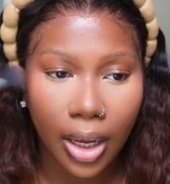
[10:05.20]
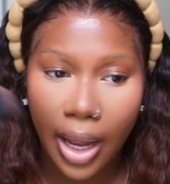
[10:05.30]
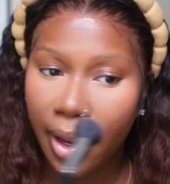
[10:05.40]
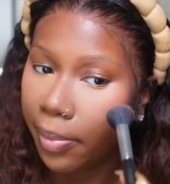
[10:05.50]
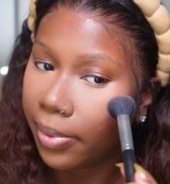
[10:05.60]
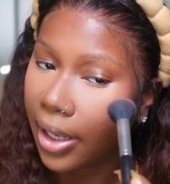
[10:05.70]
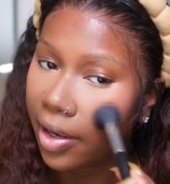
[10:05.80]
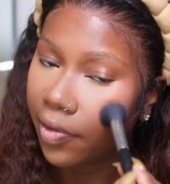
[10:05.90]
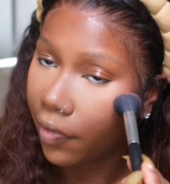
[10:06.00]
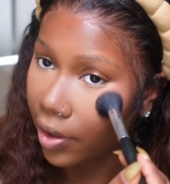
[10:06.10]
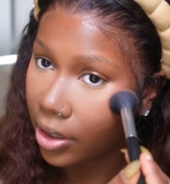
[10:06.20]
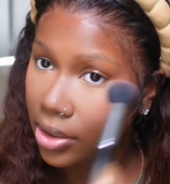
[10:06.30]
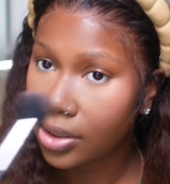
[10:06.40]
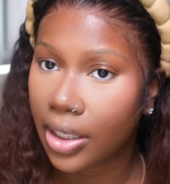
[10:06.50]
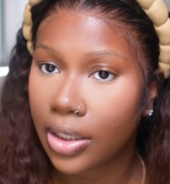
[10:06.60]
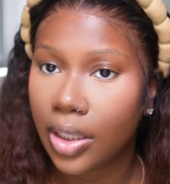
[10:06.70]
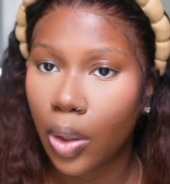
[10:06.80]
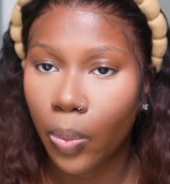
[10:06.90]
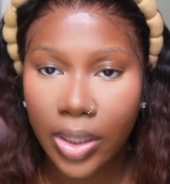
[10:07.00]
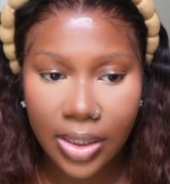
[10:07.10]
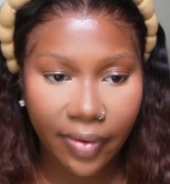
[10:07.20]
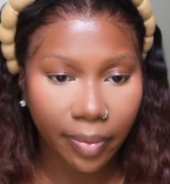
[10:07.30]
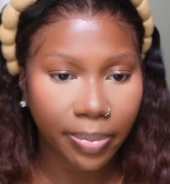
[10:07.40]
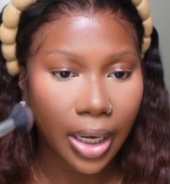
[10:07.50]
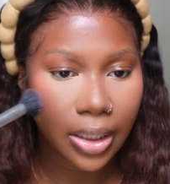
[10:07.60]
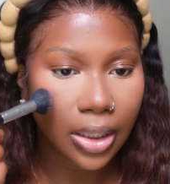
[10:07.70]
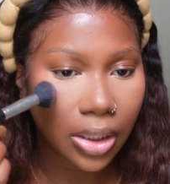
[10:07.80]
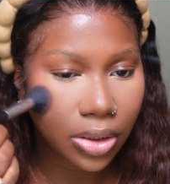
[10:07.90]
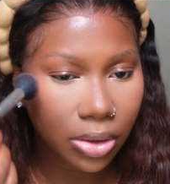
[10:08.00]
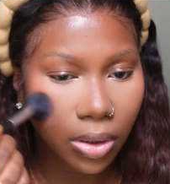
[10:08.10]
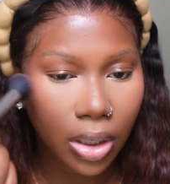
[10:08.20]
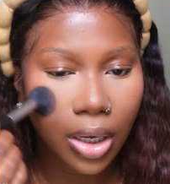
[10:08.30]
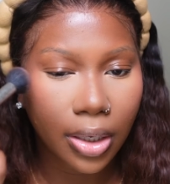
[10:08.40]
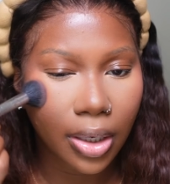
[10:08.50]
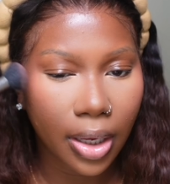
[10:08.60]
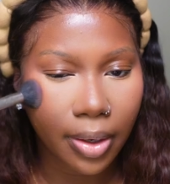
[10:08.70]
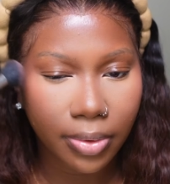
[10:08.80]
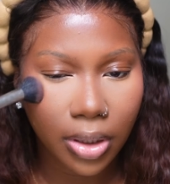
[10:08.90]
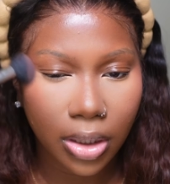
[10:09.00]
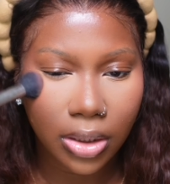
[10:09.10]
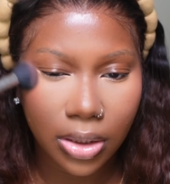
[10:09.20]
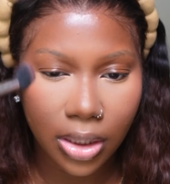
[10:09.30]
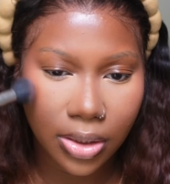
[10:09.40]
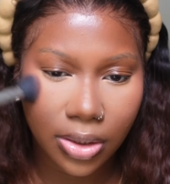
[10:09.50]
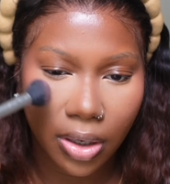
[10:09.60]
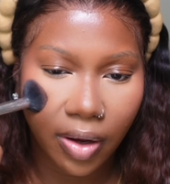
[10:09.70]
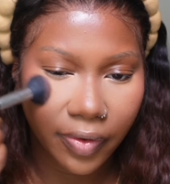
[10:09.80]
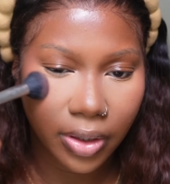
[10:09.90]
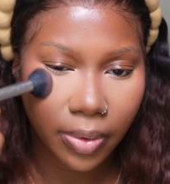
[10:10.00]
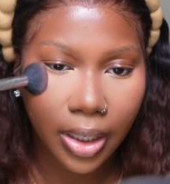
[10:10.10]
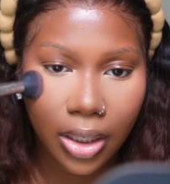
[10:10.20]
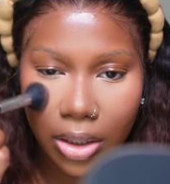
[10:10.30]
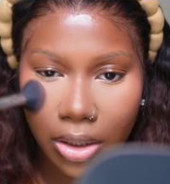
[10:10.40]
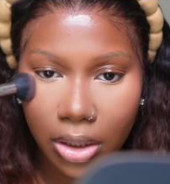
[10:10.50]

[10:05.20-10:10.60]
I apply first, and then once I've applied it, I just go ahead and dust it off in a way.